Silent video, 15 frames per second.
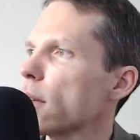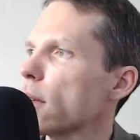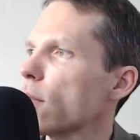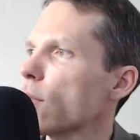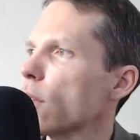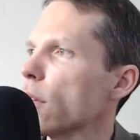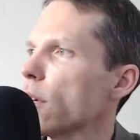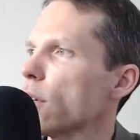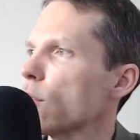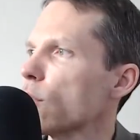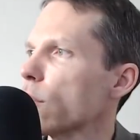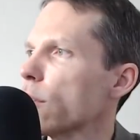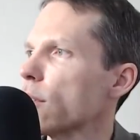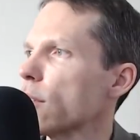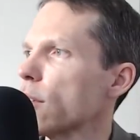really
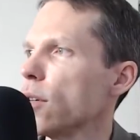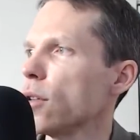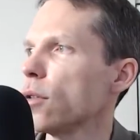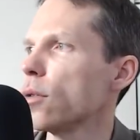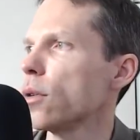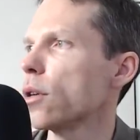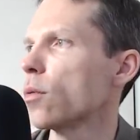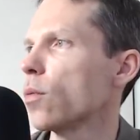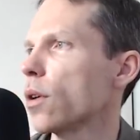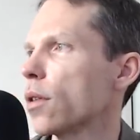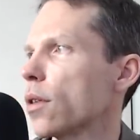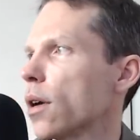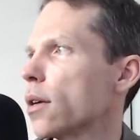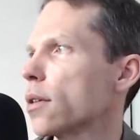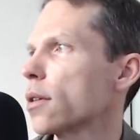enjoy seeing you here with
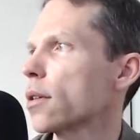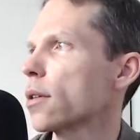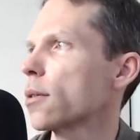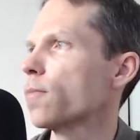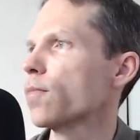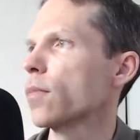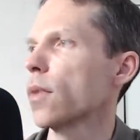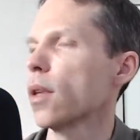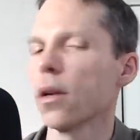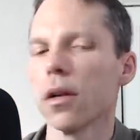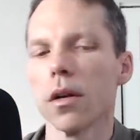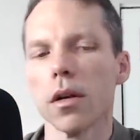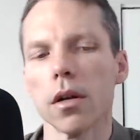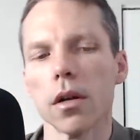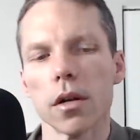us.
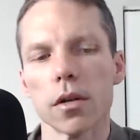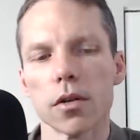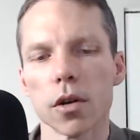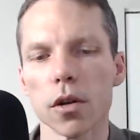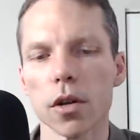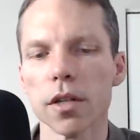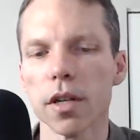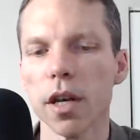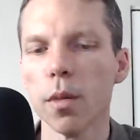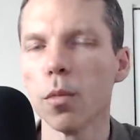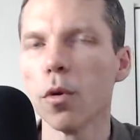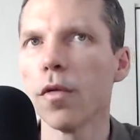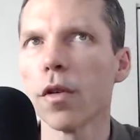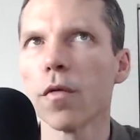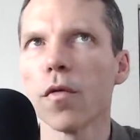So let's keep
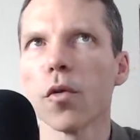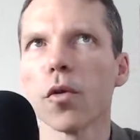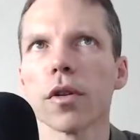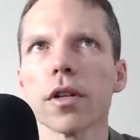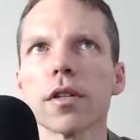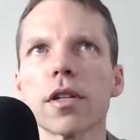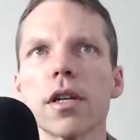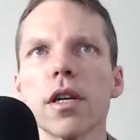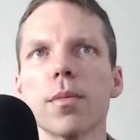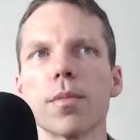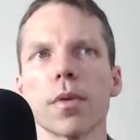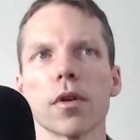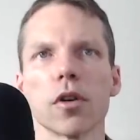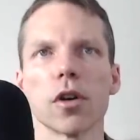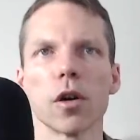moving forward. Let's keep
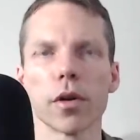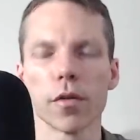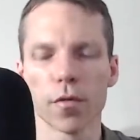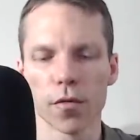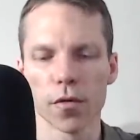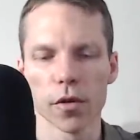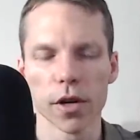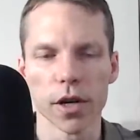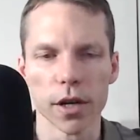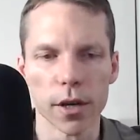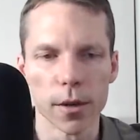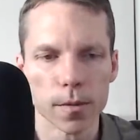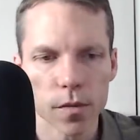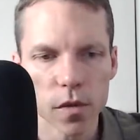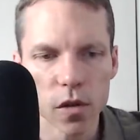going
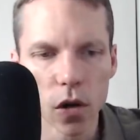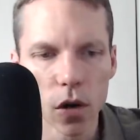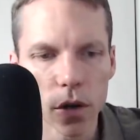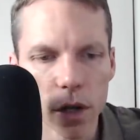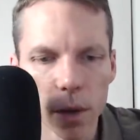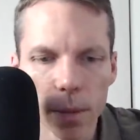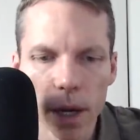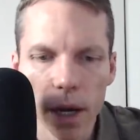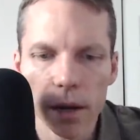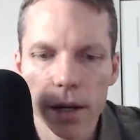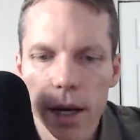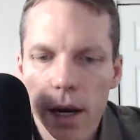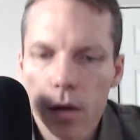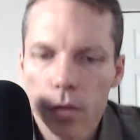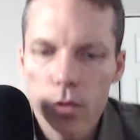free, talking about
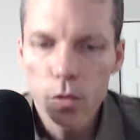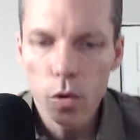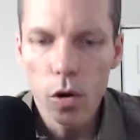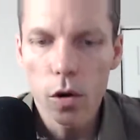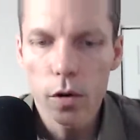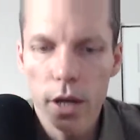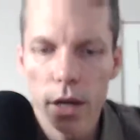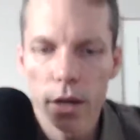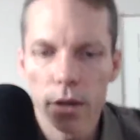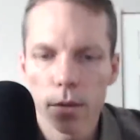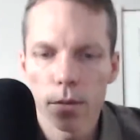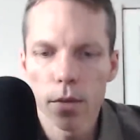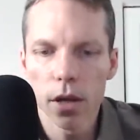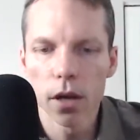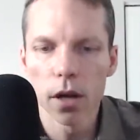how you all can
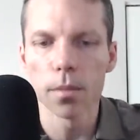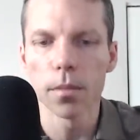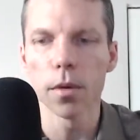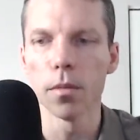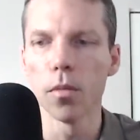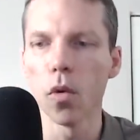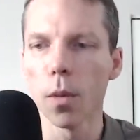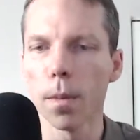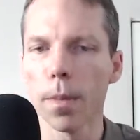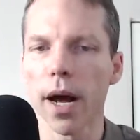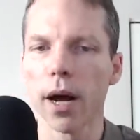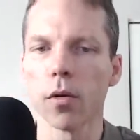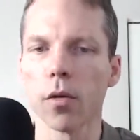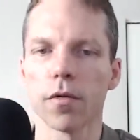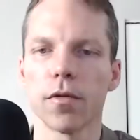become more
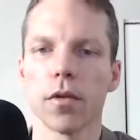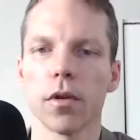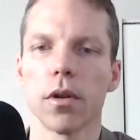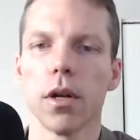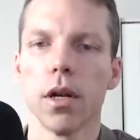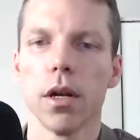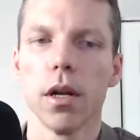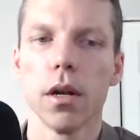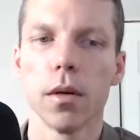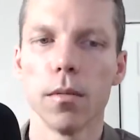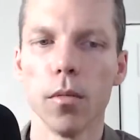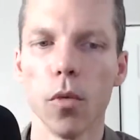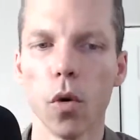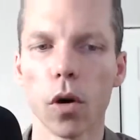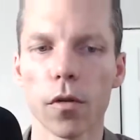powerful,
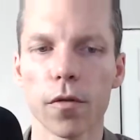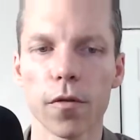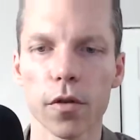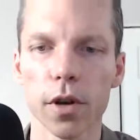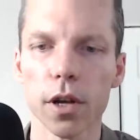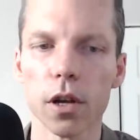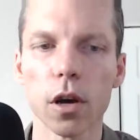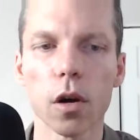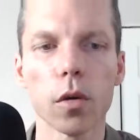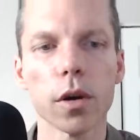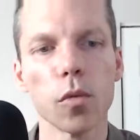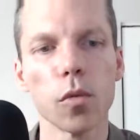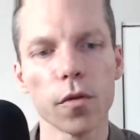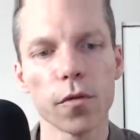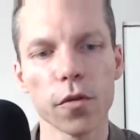more free, going
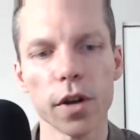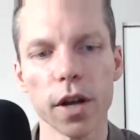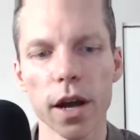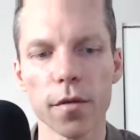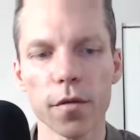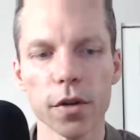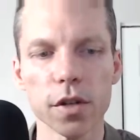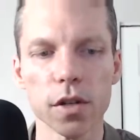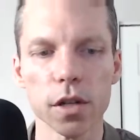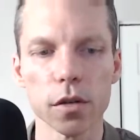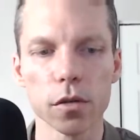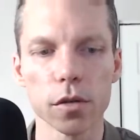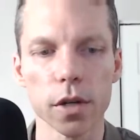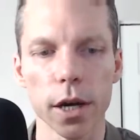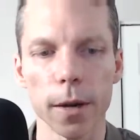more free every
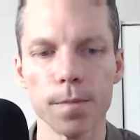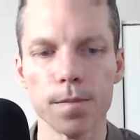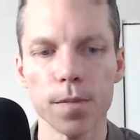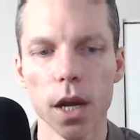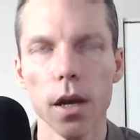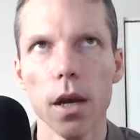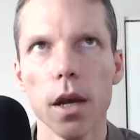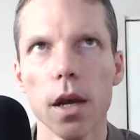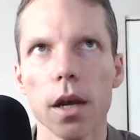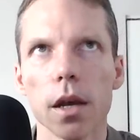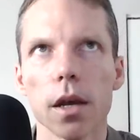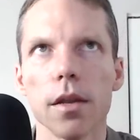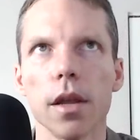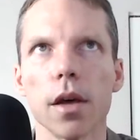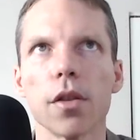single day.
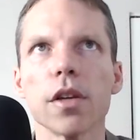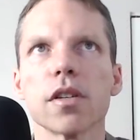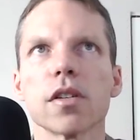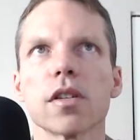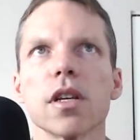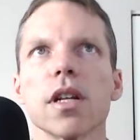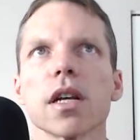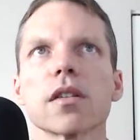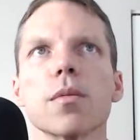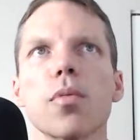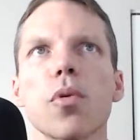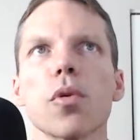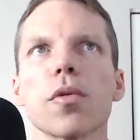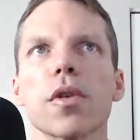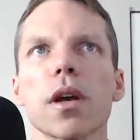Now, this is the next
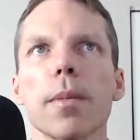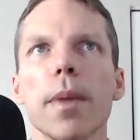important thing